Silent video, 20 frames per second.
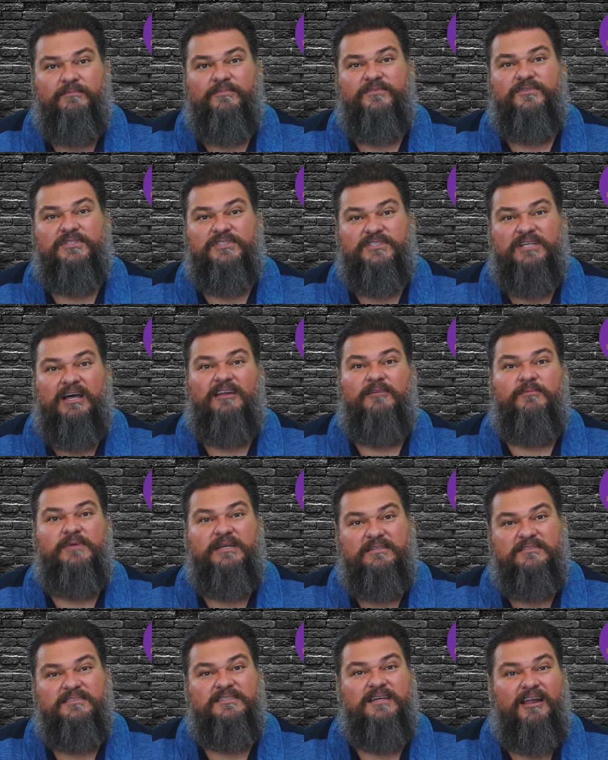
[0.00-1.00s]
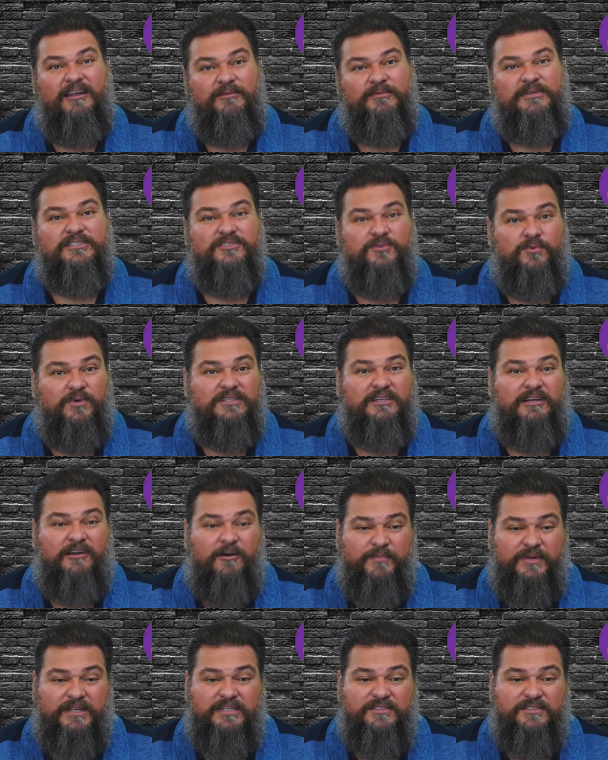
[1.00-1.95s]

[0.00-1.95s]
to, Solomon, and Solomon is the one that helped